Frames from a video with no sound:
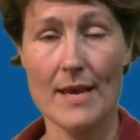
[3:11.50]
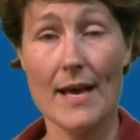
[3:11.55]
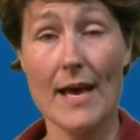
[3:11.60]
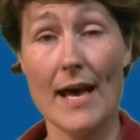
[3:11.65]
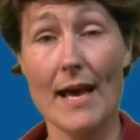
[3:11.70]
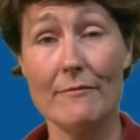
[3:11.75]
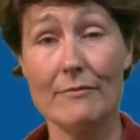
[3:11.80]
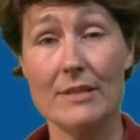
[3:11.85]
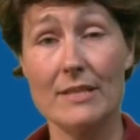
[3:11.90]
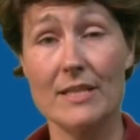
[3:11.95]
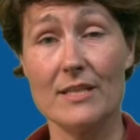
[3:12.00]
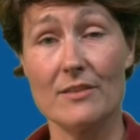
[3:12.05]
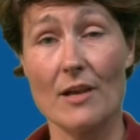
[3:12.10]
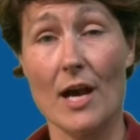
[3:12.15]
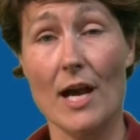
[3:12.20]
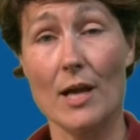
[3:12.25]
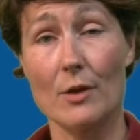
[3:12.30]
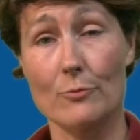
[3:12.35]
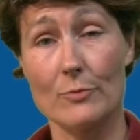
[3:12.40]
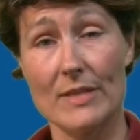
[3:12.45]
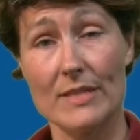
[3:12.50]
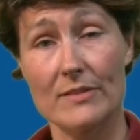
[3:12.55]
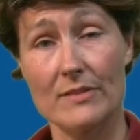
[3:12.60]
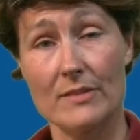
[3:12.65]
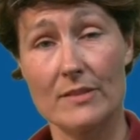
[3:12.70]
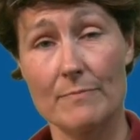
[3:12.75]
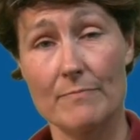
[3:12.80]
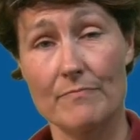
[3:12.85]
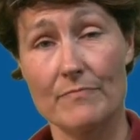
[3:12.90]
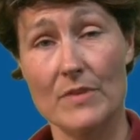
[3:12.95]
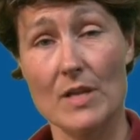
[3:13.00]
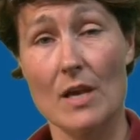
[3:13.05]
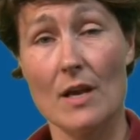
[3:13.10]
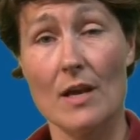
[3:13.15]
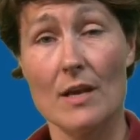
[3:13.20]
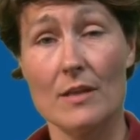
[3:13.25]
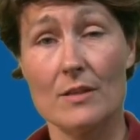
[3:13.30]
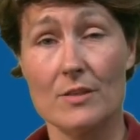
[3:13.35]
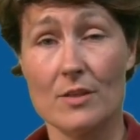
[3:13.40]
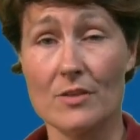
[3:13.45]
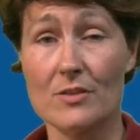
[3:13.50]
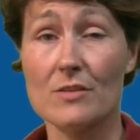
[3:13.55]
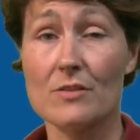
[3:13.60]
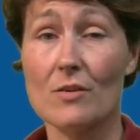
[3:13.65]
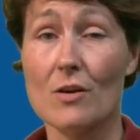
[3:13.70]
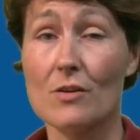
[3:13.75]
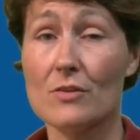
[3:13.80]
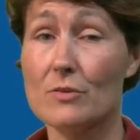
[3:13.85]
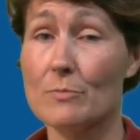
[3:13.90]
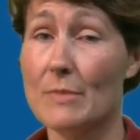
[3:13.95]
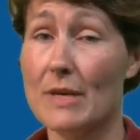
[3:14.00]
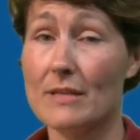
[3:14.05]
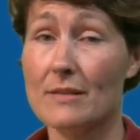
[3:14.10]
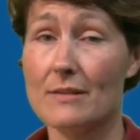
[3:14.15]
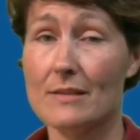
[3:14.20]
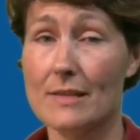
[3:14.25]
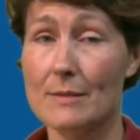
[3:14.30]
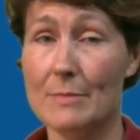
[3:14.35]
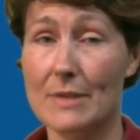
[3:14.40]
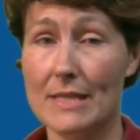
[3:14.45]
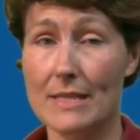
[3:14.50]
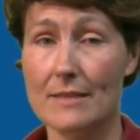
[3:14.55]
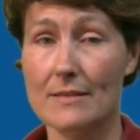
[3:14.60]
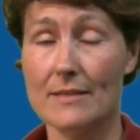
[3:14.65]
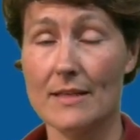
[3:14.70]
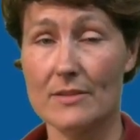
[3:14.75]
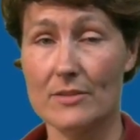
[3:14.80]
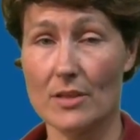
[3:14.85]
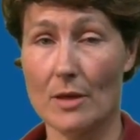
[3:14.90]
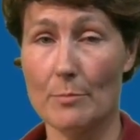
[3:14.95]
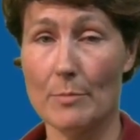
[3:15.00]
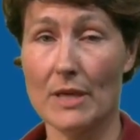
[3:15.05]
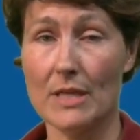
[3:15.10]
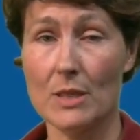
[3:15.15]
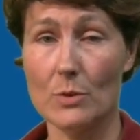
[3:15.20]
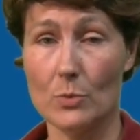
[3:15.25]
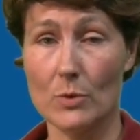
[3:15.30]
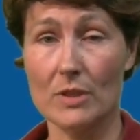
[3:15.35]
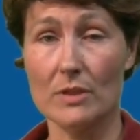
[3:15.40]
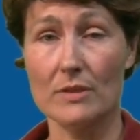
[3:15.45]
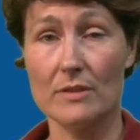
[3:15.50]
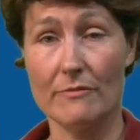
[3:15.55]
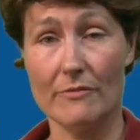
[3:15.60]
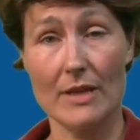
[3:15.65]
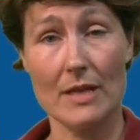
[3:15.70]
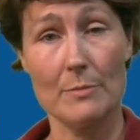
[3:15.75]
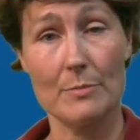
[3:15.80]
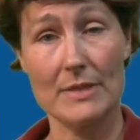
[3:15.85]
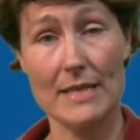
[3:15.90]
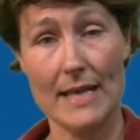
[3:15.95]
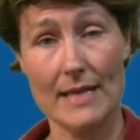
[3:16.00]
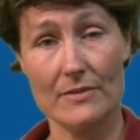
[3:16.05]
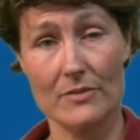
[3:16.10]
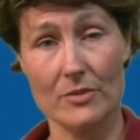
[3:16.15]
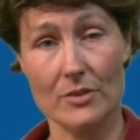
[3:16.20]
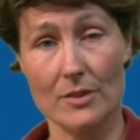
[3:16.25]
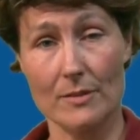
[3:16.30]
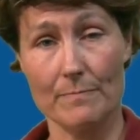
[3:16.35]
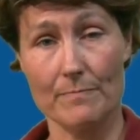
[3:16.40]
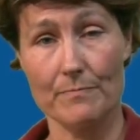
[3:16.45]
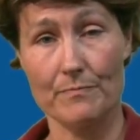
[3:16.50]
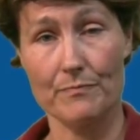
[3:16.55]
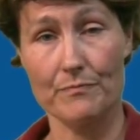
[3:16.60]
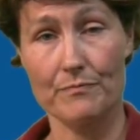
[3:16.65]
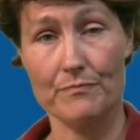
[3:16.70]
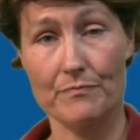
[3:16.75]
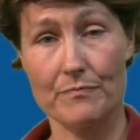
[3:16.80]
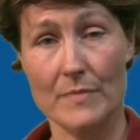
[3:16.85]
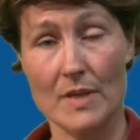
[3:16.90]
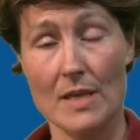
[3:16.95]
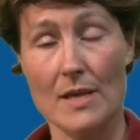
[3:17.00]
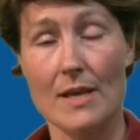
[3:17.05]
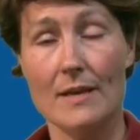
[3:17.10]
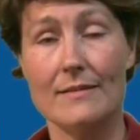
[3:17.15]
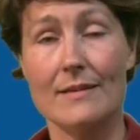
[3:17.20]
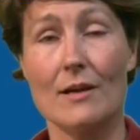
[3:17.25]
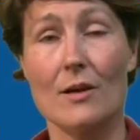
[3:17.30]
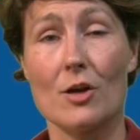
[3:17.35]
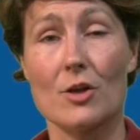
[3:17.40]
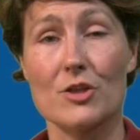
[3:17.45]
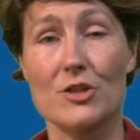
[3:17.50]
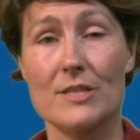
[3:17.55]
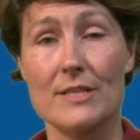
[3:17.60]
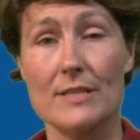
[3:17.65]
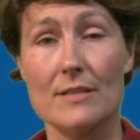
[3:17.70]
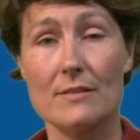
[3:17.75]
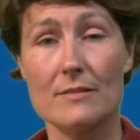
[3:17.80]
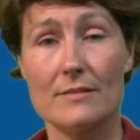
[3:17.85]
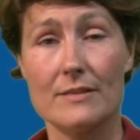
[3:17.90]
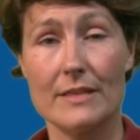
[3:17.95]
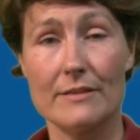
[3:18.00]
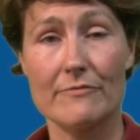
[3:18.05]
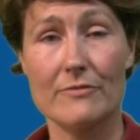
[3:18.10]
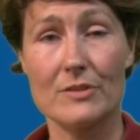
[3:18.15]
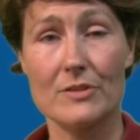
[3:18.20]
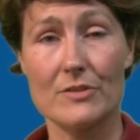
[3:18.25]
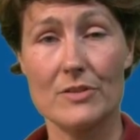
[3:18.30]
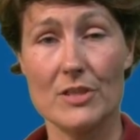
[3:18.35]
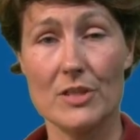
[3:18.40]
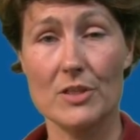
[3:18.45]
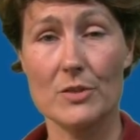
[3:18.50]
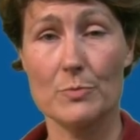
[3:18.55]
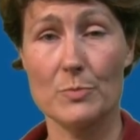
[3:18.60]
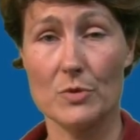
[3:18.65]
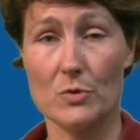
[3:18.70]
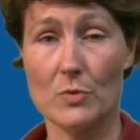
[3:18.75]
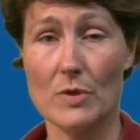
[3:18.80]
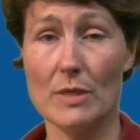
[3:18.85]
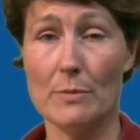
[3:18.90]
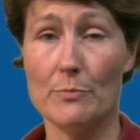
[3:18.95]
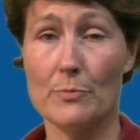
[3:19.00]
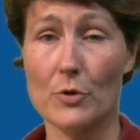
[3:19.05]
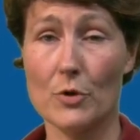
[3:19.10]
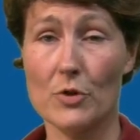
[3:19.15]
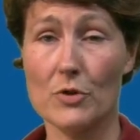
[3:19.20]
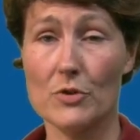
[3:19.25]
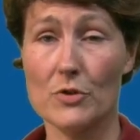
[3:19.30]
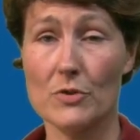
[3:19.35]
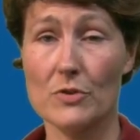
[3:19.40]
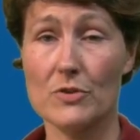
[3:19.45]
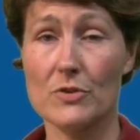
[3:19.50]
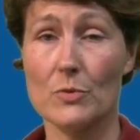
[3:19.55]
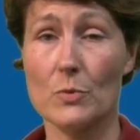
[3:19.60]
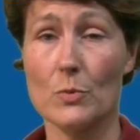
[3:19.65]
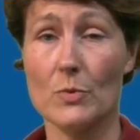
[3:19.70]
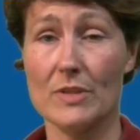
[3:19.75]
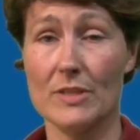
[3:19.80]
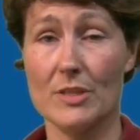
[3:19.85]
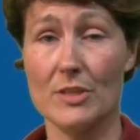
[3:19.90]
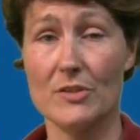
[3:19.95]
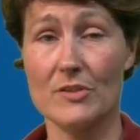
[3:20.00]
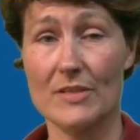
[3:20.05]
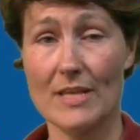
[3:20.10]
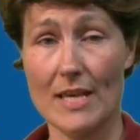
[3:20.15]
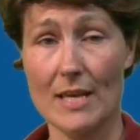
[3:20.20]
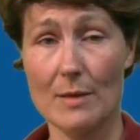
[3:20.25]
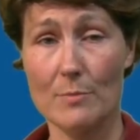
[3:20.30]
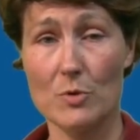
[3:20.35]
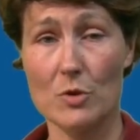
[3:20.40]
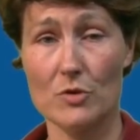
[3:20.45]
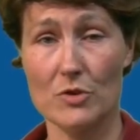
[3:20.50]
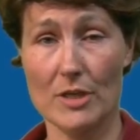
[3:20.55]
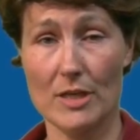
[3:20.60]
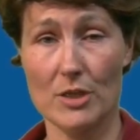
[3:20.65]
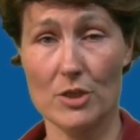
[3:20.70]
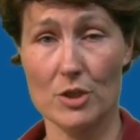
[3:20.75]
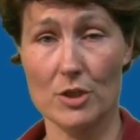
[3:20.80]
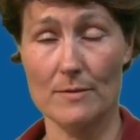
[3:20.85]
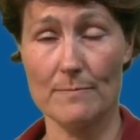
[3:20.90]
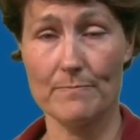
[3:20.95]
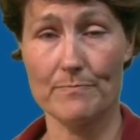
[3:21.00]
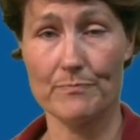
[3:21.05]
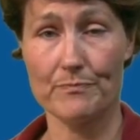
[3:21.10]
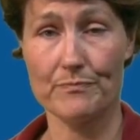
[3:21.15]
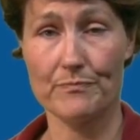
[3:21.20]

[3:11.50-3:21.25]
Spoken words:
Having this high risk doesn't automatically mean that somebody will develop cancer. There are still differences between persons with the same mutation.